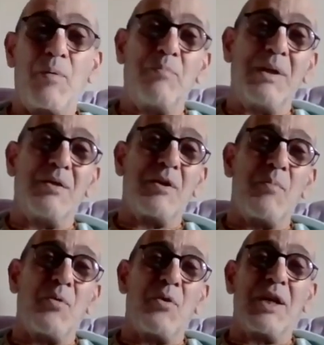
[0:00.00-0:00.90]
would be on a
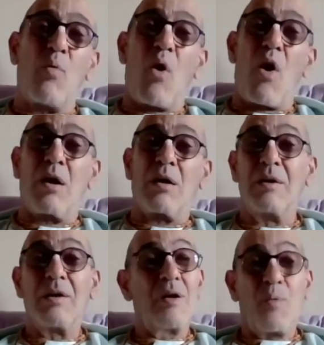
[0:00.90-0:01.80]
morning walk
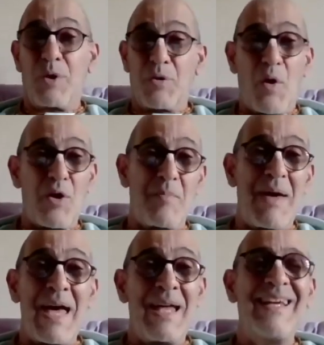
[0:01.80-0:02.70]
with all the
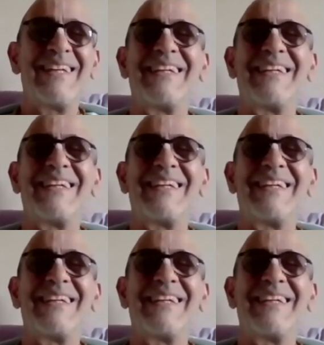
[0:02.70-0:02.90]
men,